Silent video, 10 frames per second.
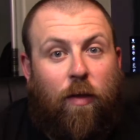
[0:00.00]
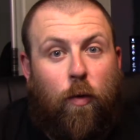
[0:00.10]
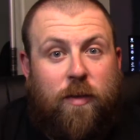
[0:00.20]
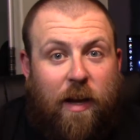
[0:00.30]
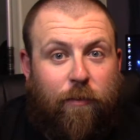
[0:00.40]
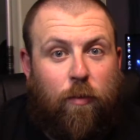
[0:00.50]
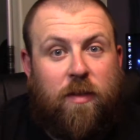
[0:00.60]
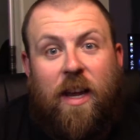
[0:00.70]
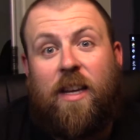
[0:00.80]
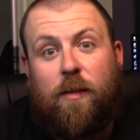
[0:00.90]
those headphones
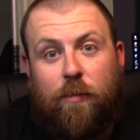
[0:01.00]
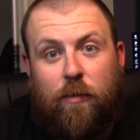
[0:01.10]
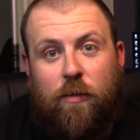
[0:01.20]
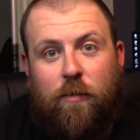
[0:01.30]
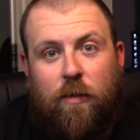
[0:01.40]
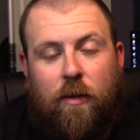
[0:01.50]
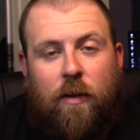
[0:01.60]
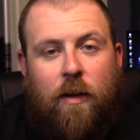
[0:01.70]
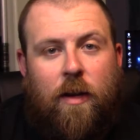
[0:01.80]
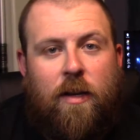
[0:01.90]
into Bluetooth.
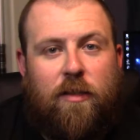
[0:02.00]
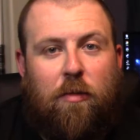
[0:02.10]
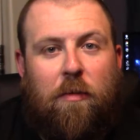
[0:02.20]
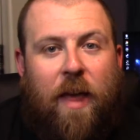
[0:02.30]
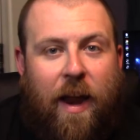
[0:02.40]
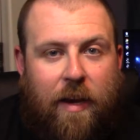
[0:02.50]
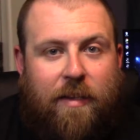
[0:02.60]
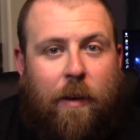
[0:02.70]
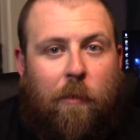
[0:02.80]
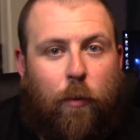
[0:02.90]
So that is
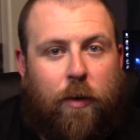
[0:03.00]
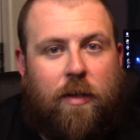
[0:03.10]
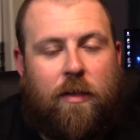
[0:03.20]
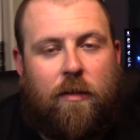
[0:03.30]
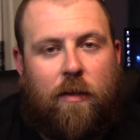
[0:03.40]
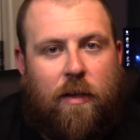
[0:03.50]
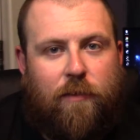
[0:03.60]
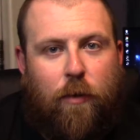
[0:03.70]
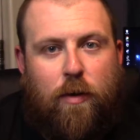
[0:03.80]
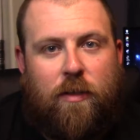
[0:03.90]
how it works as
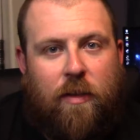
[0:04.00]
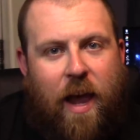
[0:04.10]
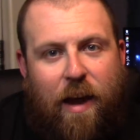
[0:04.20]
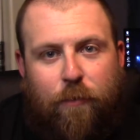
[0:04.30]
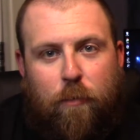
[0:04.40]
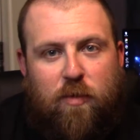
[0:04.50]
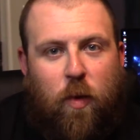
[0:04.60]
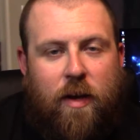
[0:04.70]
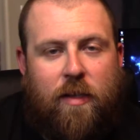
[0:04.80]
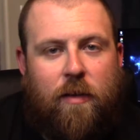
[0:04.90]
far as headphones
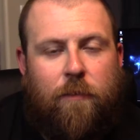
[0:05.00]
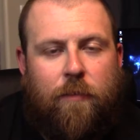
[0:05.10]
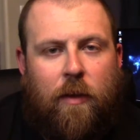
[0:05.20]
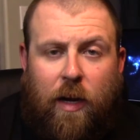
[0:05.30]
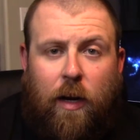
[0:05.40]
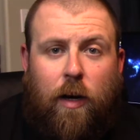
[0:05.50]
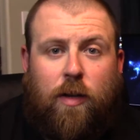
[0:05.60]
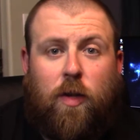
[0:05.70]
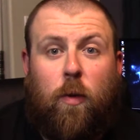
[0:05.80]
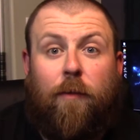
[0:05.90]
wise. There's
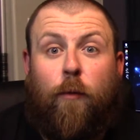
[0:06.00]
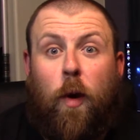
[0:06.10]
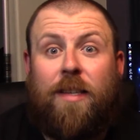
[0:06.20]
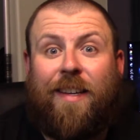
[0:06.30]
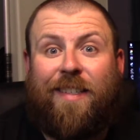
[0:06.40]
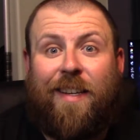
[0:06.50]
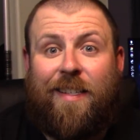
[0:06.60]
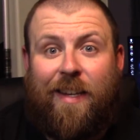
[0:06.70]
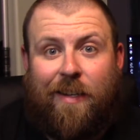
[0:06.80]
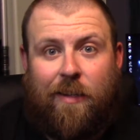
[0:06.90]
also a voice
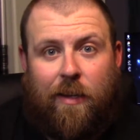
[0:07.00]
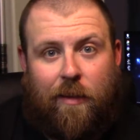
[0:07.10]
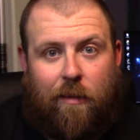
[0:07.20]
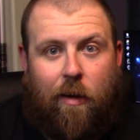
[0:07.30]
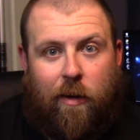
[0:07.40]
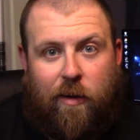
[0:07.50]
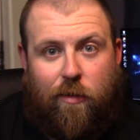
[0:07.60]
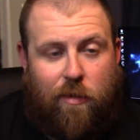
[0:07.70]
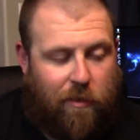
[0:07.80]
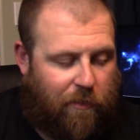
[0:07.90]
assistant on
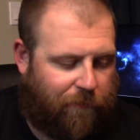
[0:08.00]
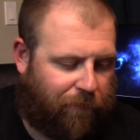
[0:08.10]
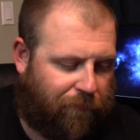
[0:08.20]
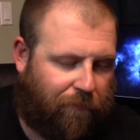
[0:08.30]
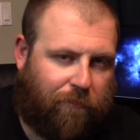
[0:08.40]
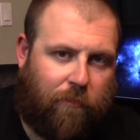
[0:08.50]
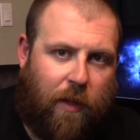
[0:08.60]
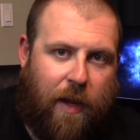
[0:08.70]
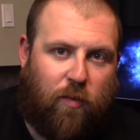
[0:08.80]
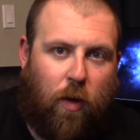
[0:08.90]
here
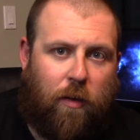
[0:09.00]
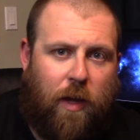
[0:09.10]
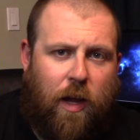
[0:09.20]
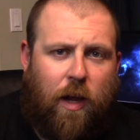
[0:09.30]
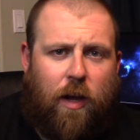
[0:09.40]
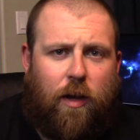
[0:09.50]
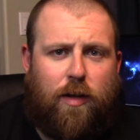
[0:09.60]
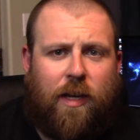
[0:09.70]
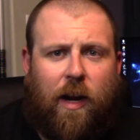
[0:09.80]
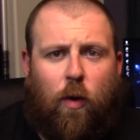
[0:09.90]
as well. You
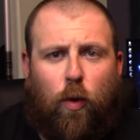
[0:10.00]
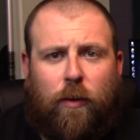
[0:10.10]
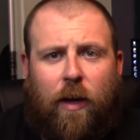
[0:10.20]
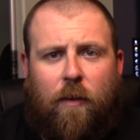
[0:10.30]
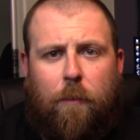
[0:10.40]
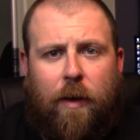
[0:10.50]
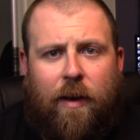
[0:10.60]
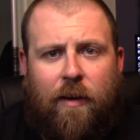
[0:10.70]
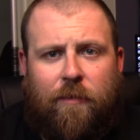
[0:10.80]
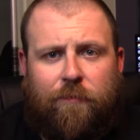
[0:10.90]
just gotta hold down the
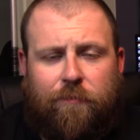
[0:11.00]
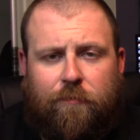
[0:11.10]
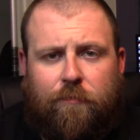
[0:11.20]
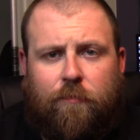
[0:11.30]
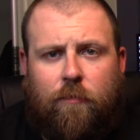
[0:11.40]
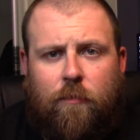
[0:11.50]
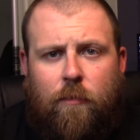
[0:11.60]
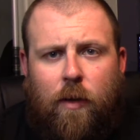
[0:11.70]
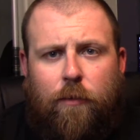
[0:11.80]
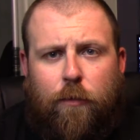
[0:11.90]
button
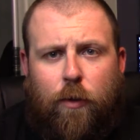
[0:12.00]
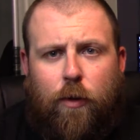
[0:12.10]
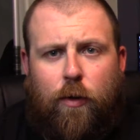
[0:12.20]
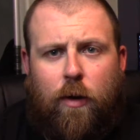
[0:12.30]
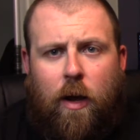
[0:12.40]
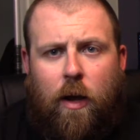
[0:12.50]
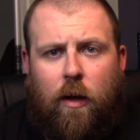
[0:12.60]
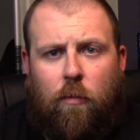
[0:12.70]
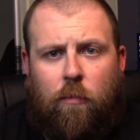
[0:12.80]
for